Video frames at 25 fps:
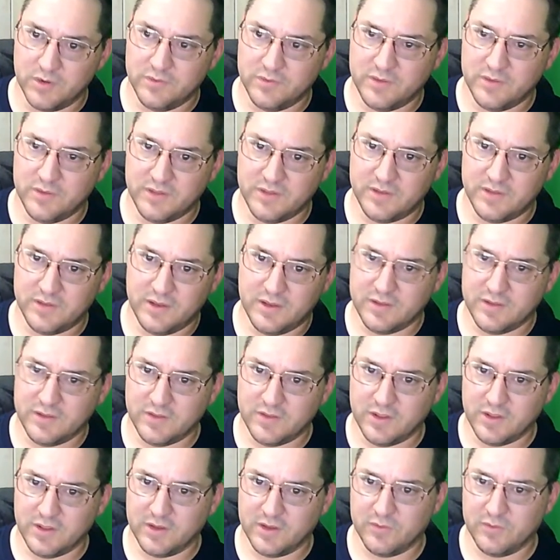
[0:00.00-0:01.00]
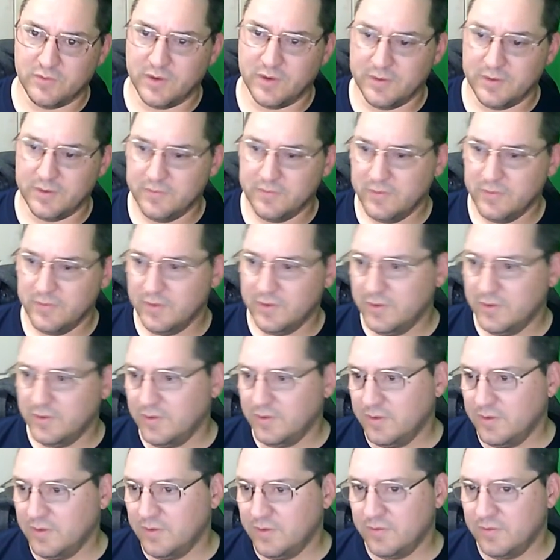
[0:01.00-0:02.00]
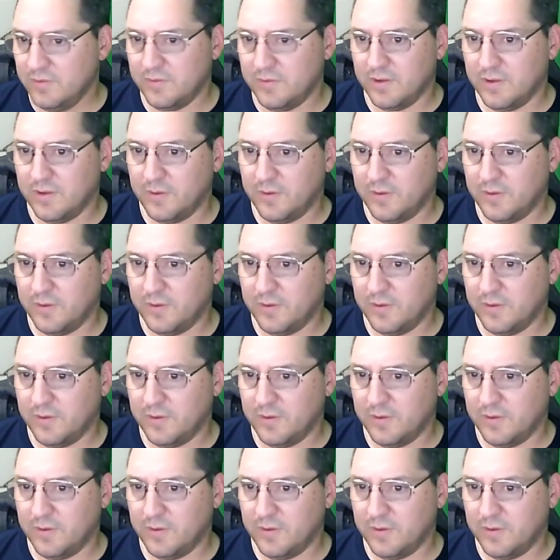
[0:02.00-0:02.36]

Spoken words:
That's it. That's all I can run. So,